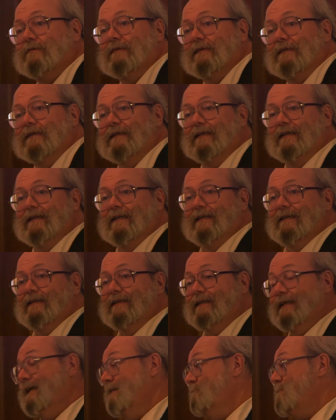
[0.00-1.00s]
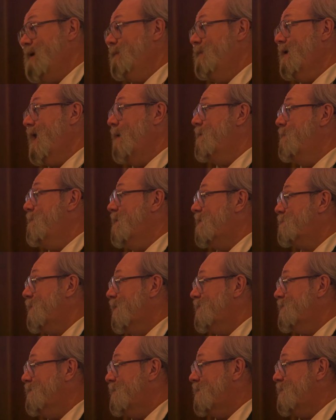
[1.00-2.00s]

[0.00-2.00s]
Thank you. And so maybe I'm the best person